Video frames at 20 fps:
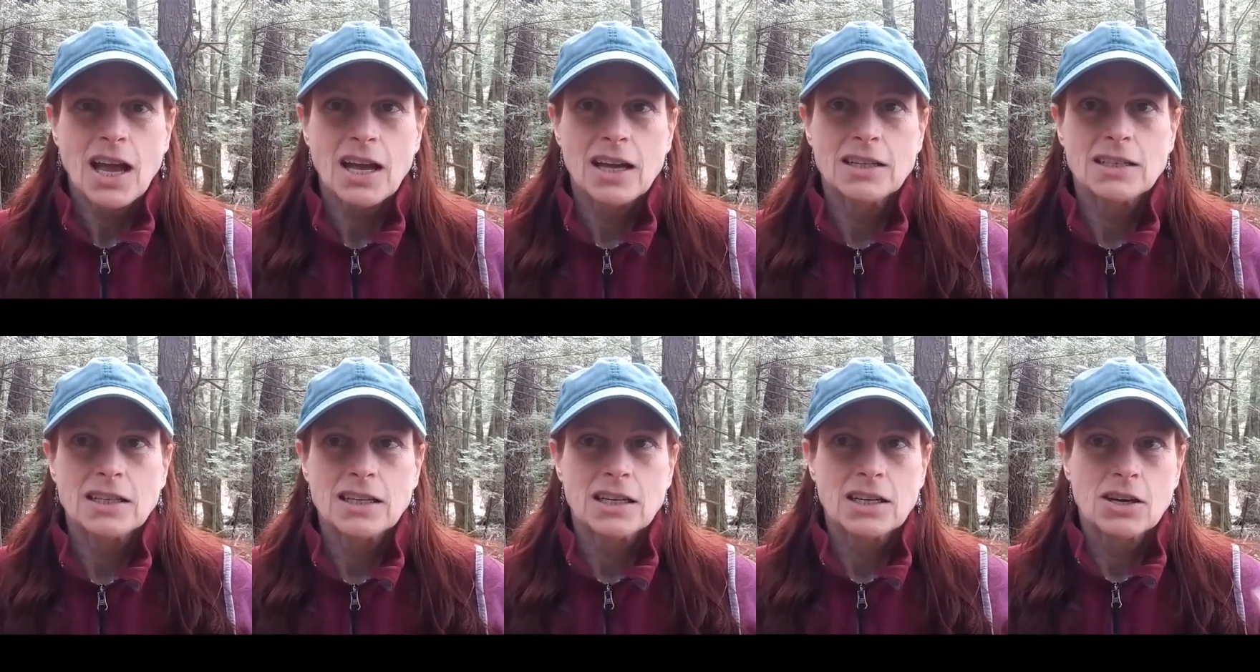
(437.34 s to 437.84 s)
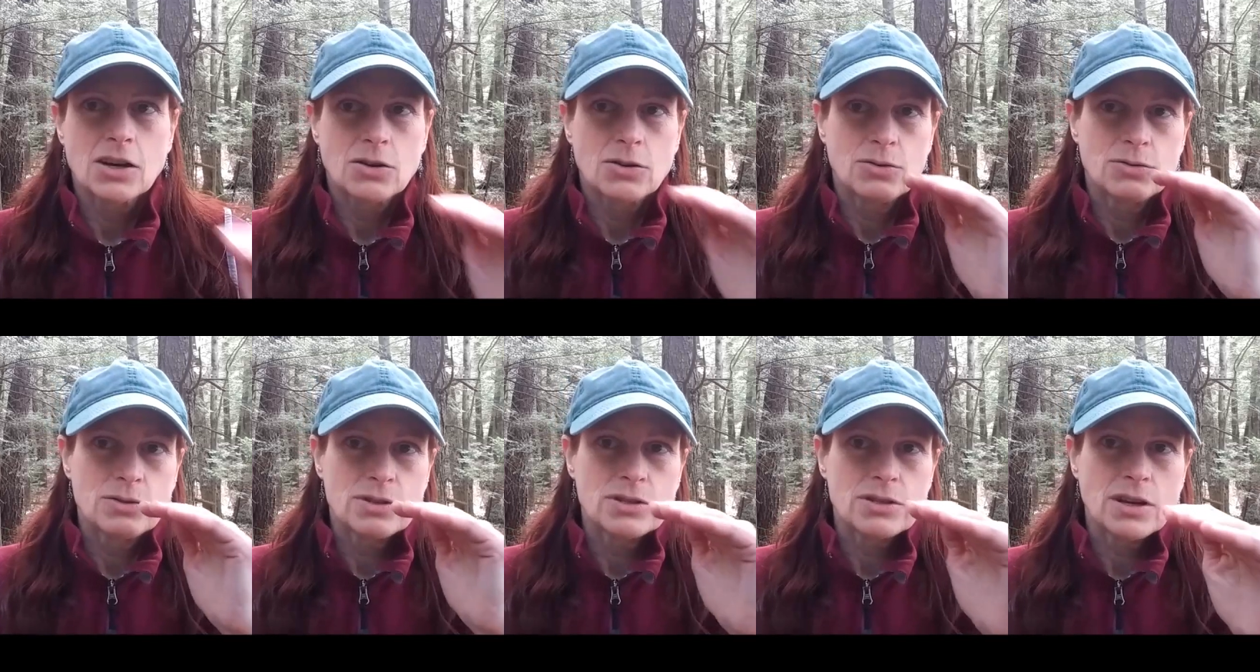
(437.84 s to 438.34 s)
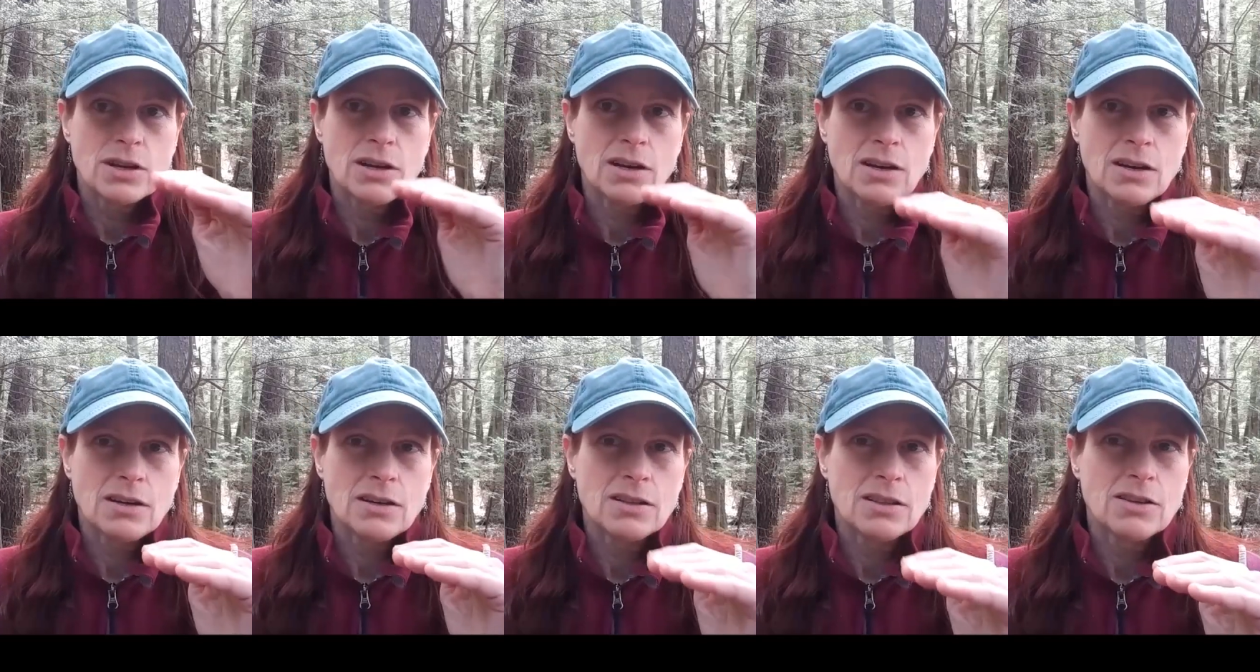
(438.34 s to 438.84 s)
And it goes,
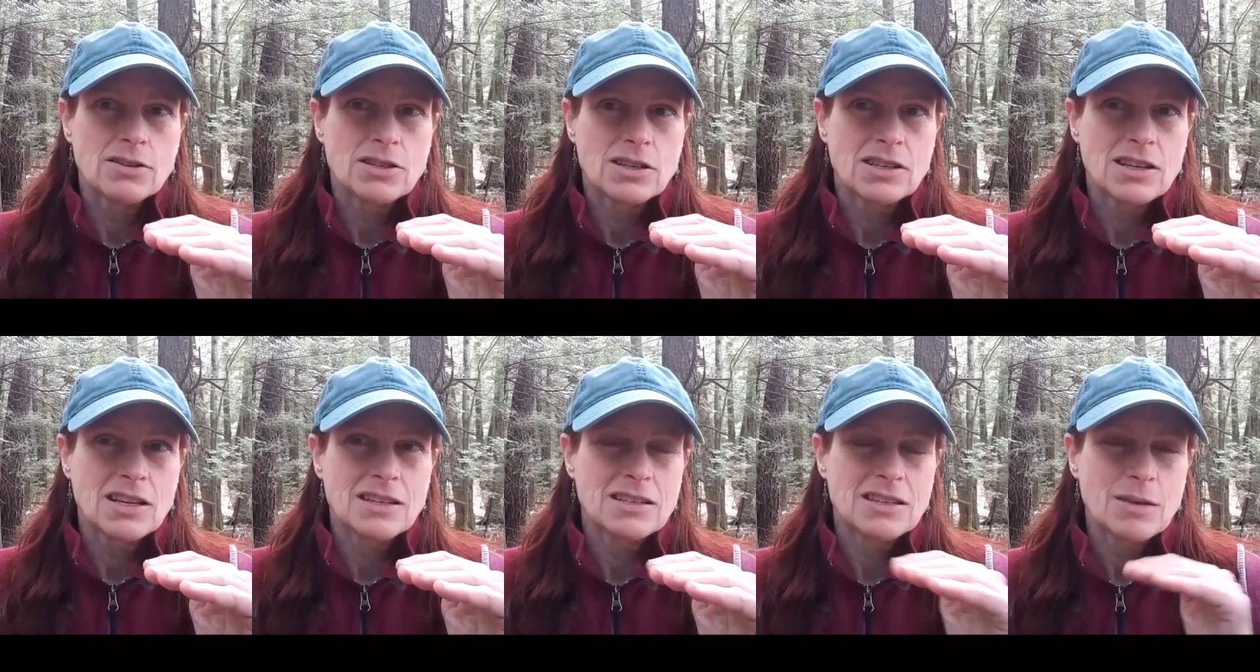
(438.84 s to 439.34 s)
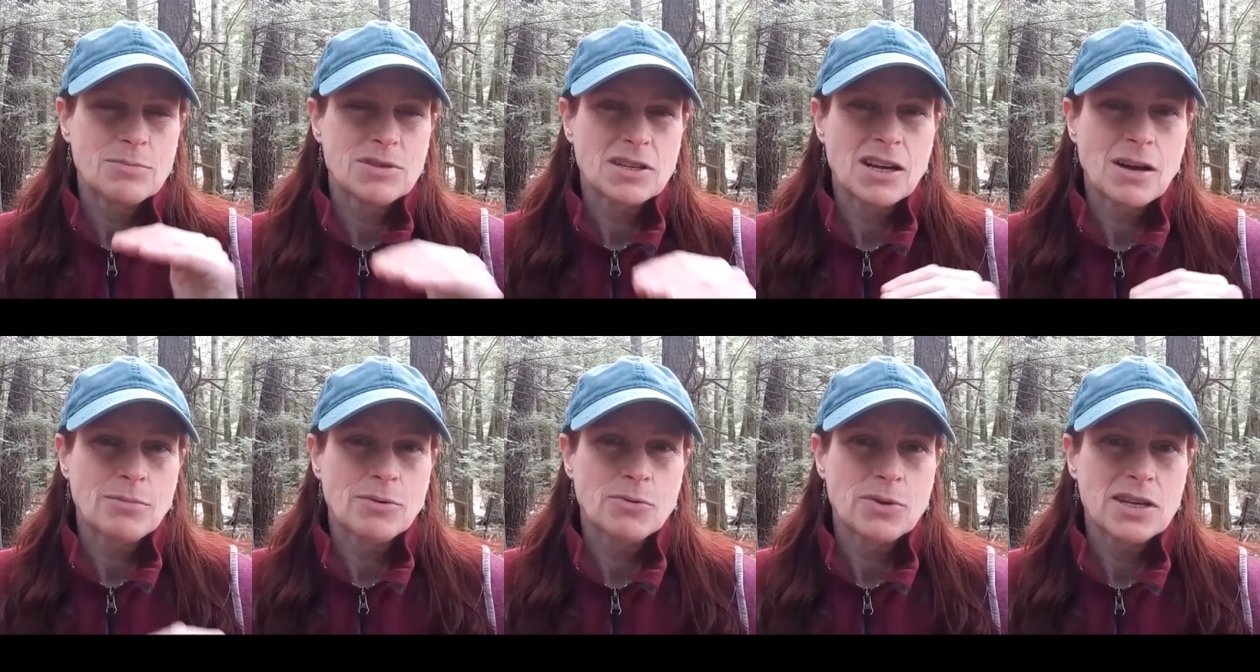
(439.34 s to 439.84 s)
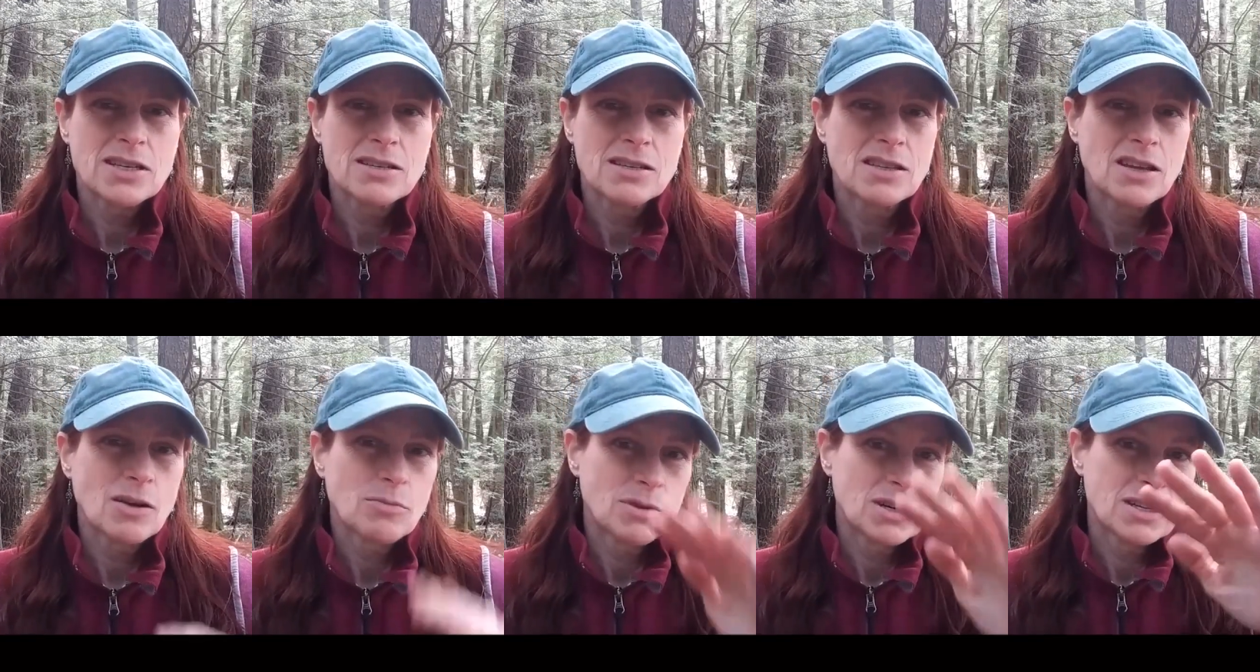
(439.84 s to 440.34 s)
uh, there's a, it skips a couple weeks
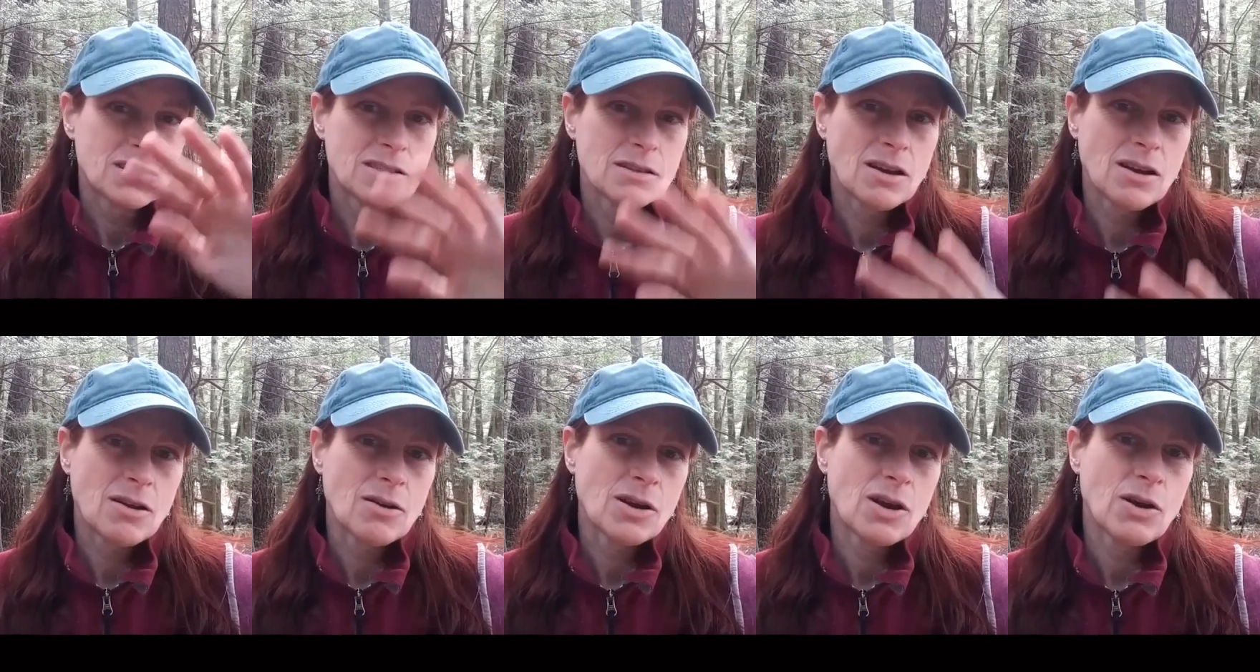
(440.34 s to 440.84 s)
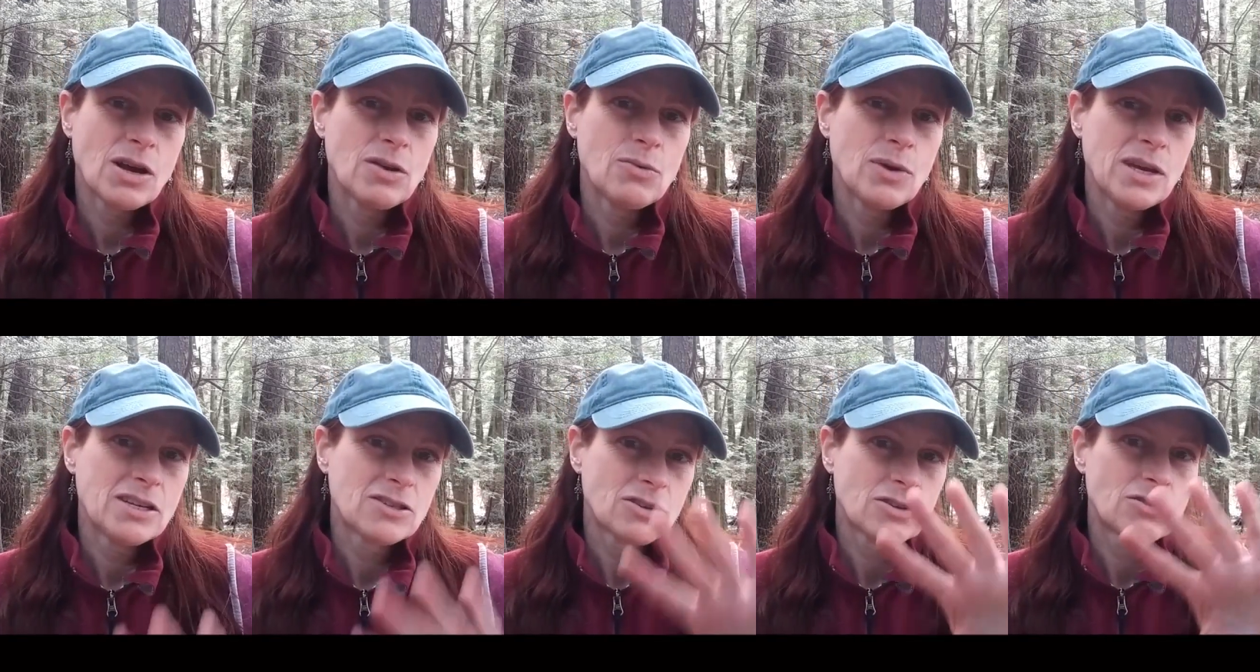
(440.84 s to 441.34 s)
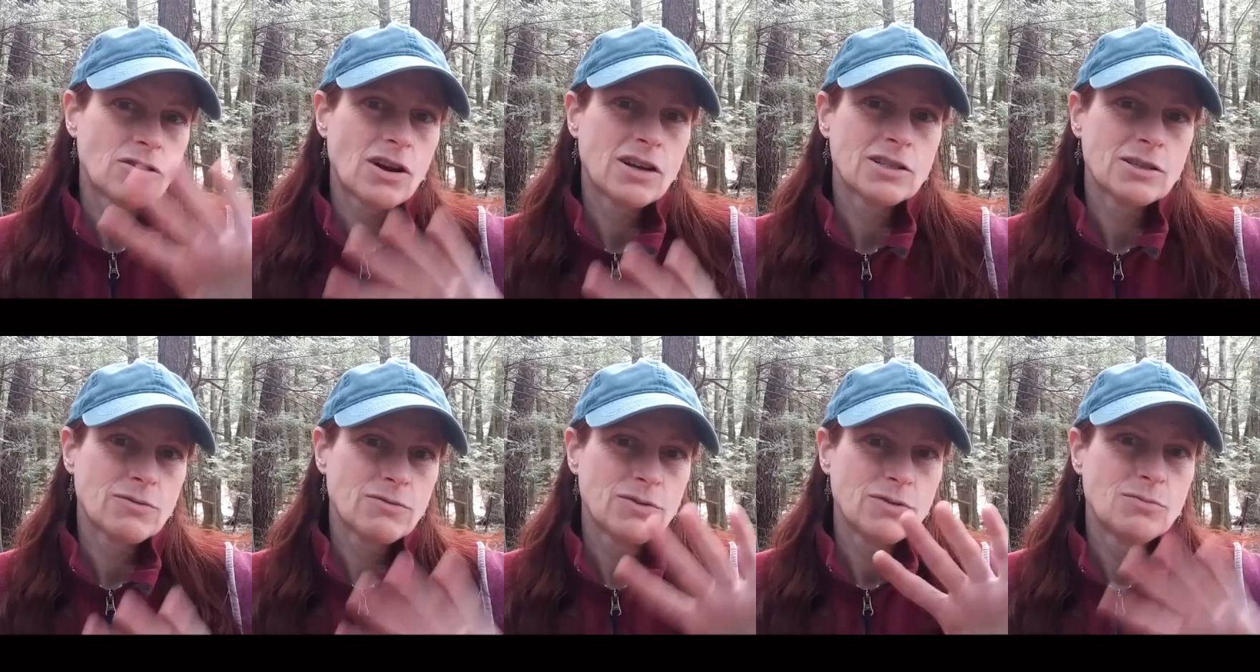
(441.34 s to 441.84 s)
in there, but it's uh, eight weeks
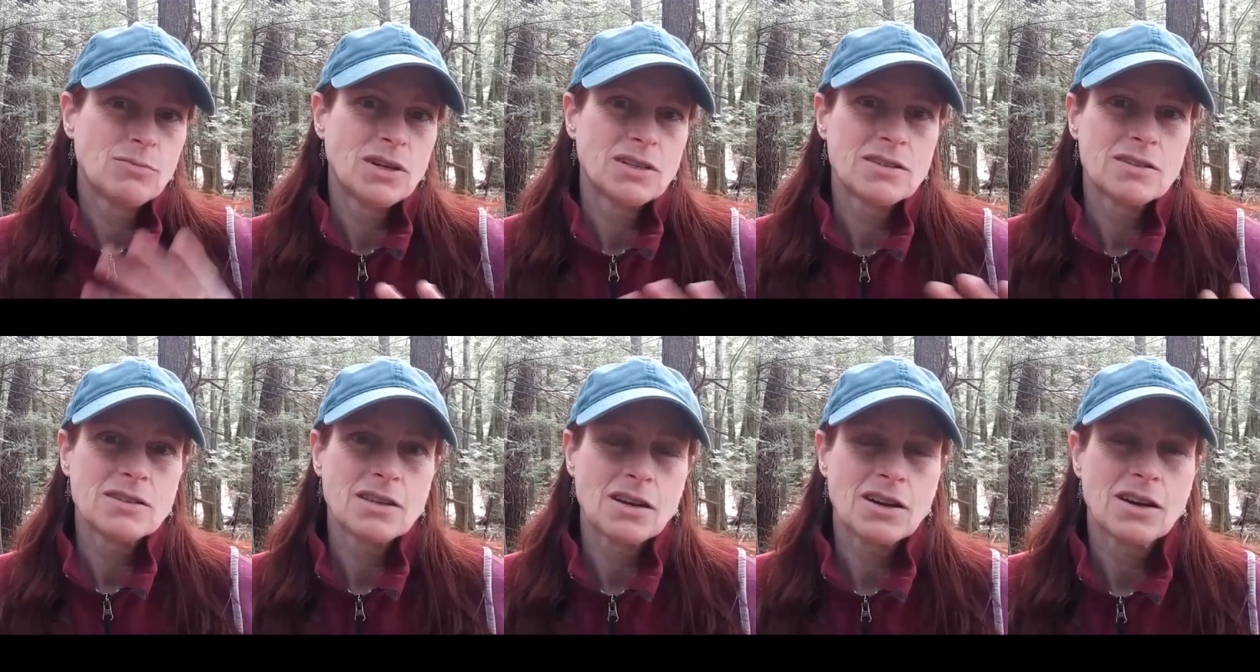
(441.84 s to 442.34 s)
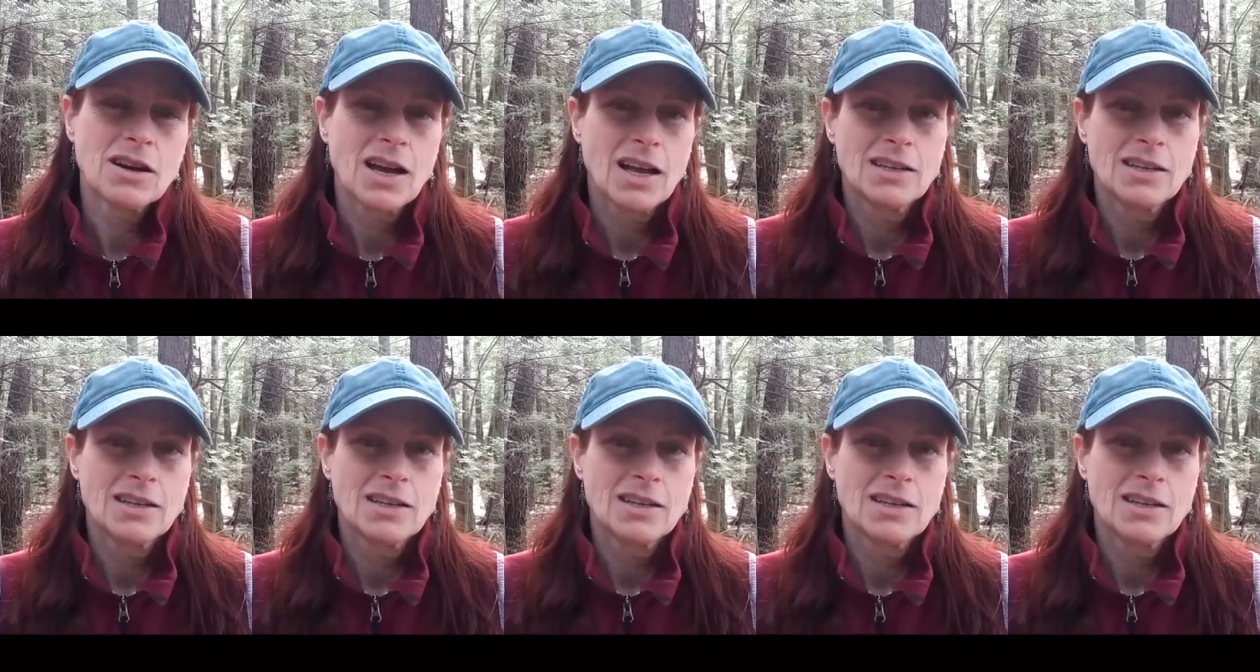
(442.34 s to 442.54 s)
across a few months there.